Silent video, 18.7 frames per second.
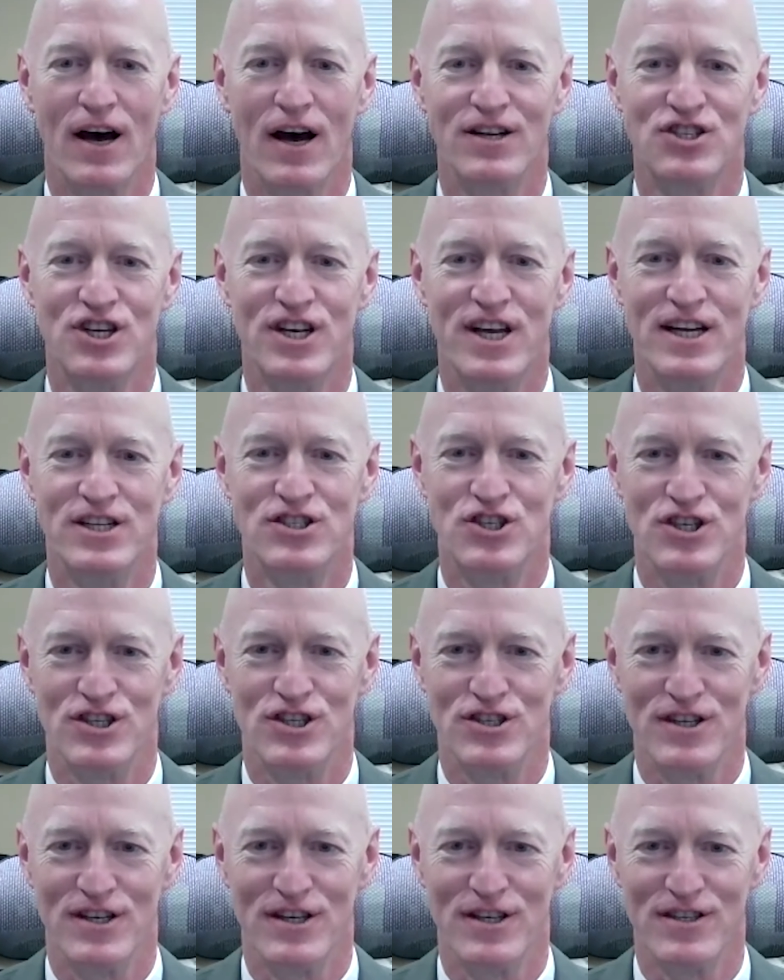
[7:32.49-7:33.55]

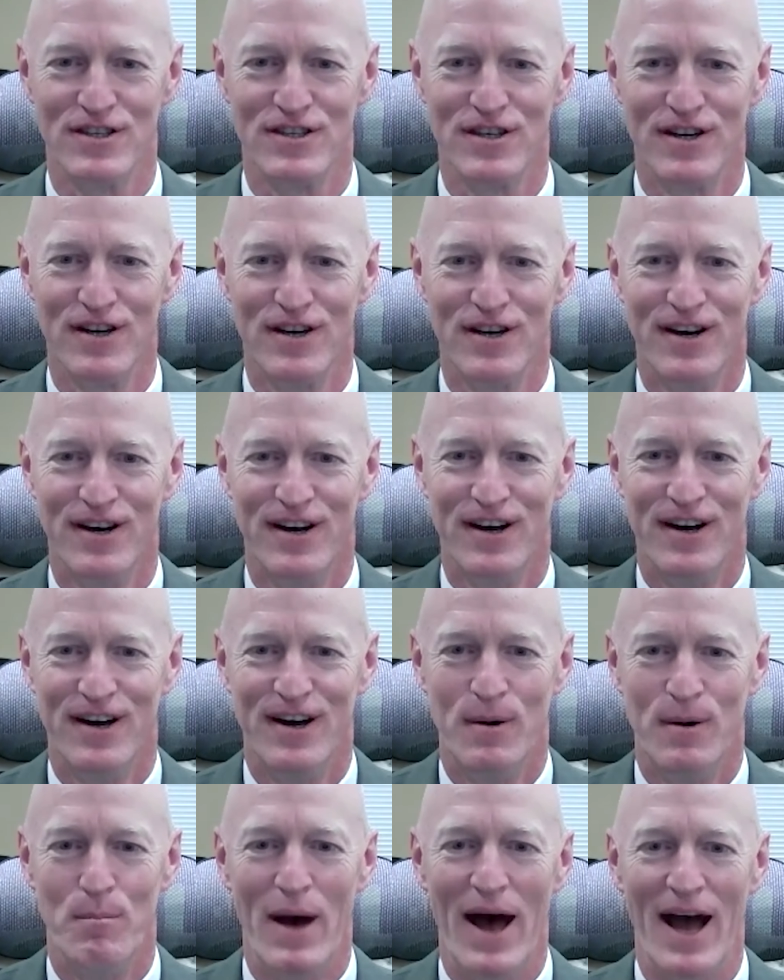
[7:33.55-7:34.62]
conscientiousness.
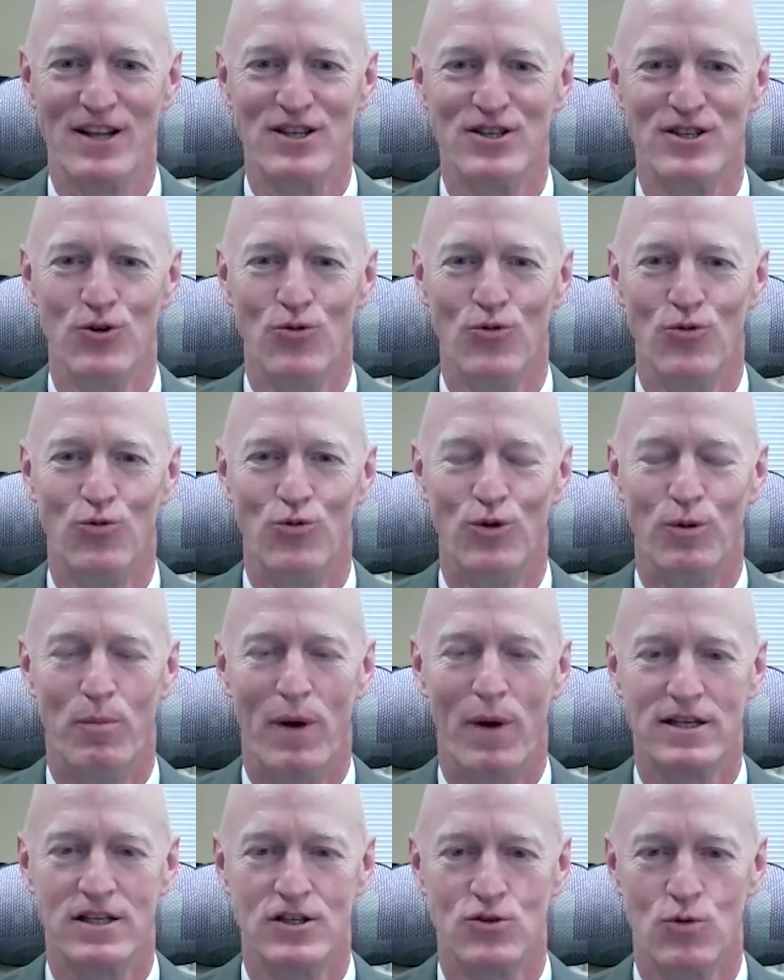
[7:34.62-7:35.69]
We're
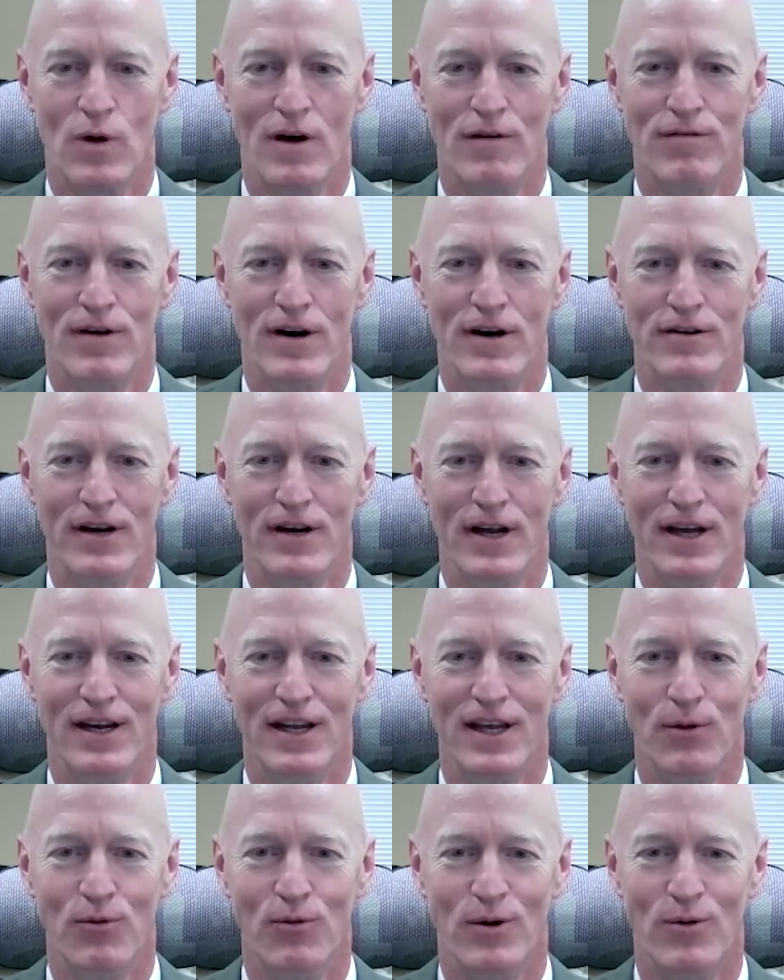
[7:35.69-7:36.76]
back to 1200
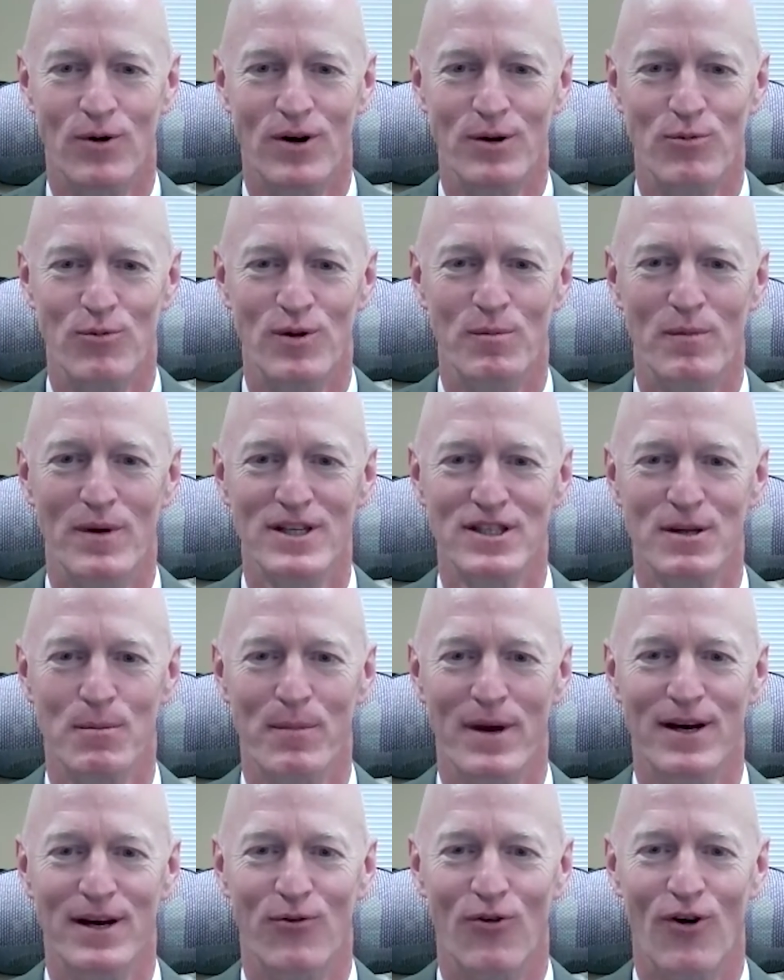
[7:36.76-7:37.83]
AD, where we must have
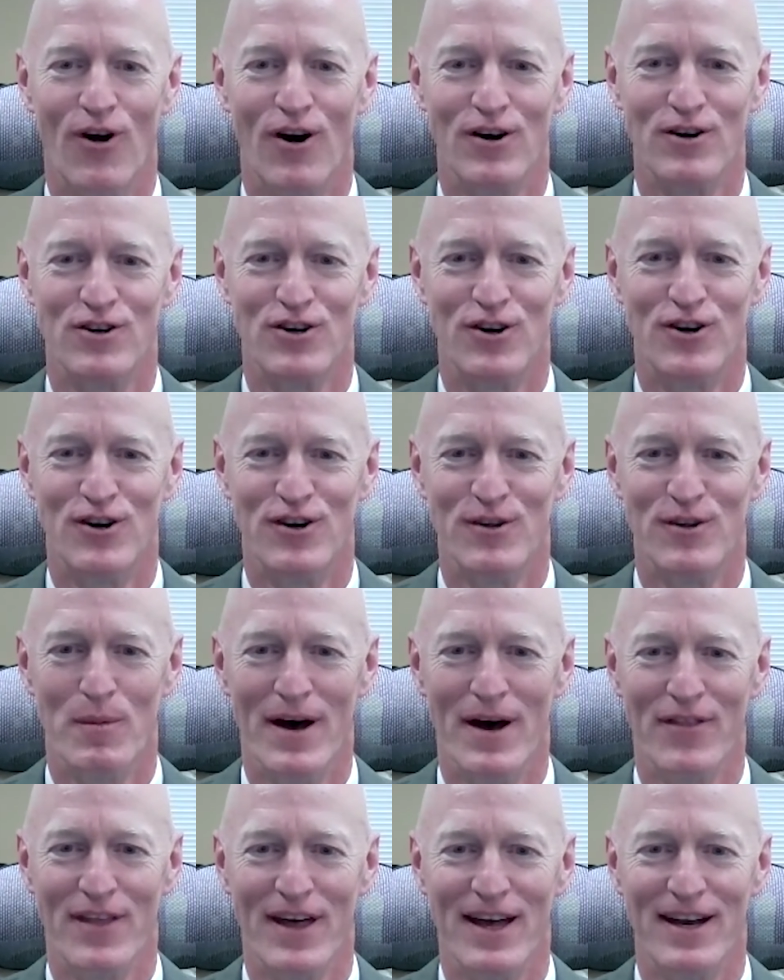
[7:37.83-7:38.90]
made a wrong turn
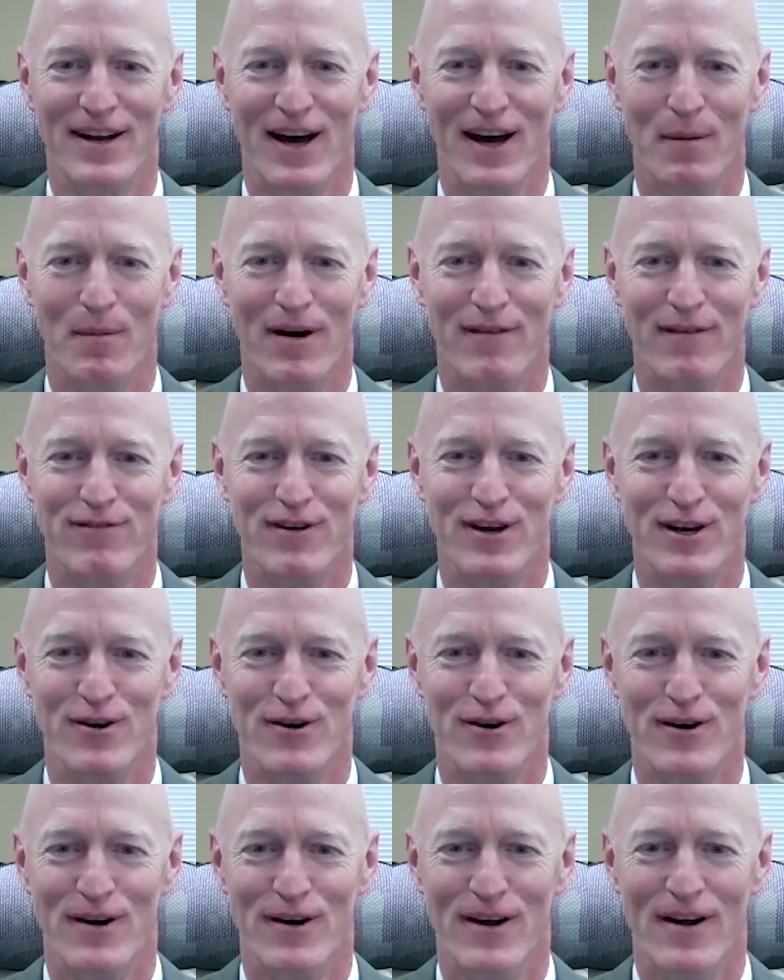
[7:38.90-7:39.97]
about that time, I
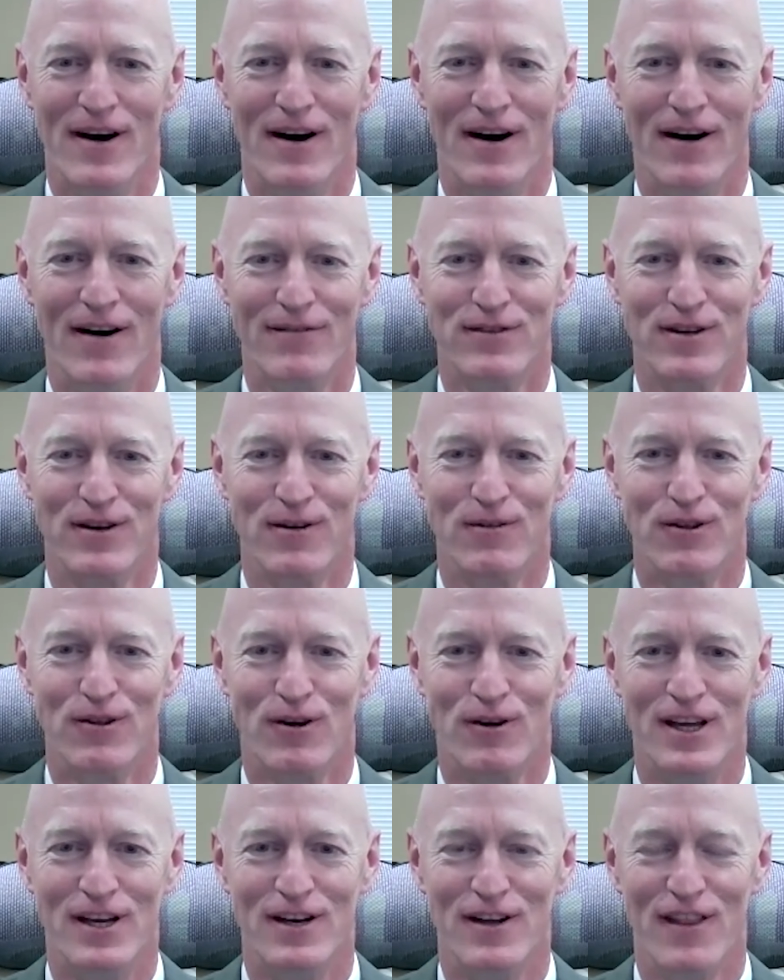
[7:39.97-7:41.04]
figure. I'll have to
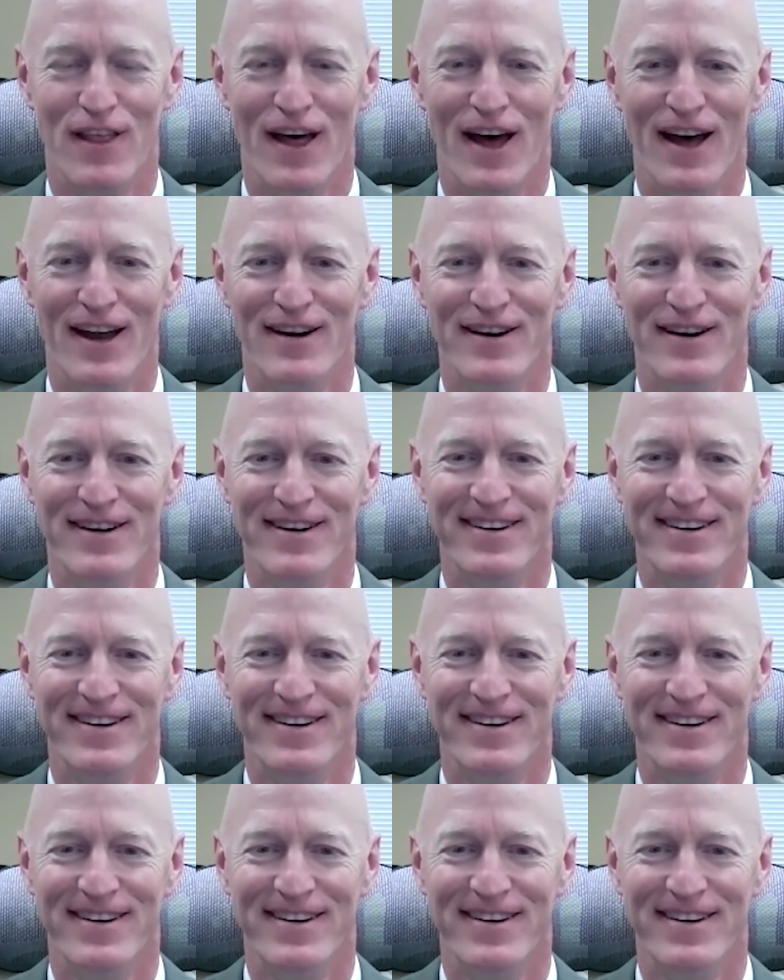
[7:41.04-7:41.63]
look into that.